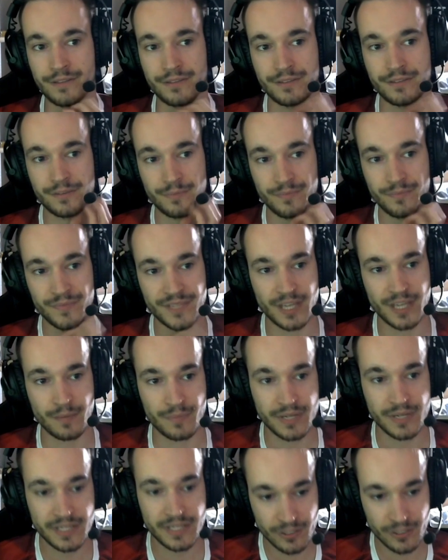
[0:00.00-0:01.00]
And
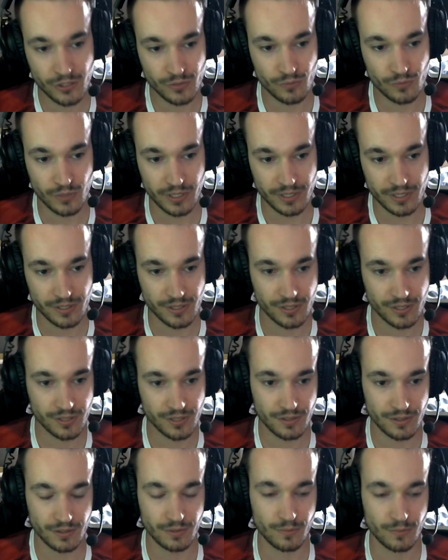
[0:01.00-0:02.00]
yeah, BDS
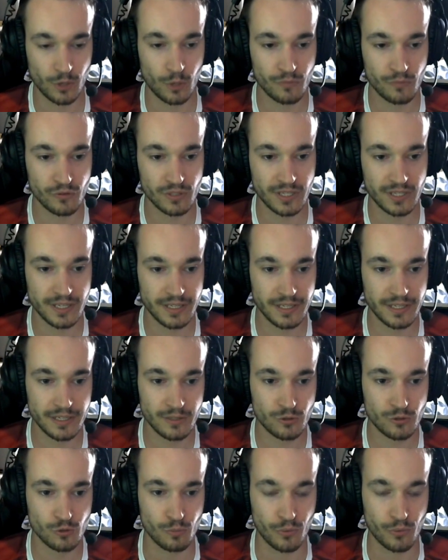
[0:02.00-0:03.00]
was
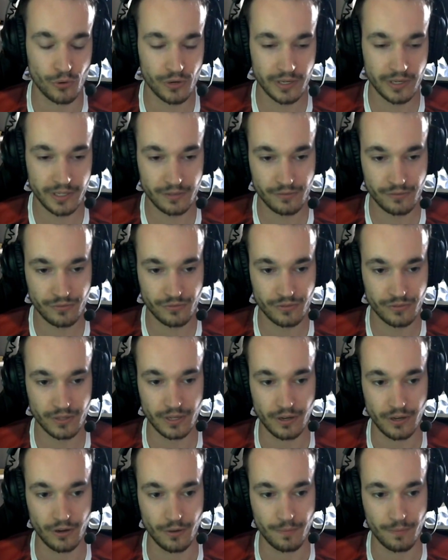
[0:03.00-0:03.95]
obviously supportive.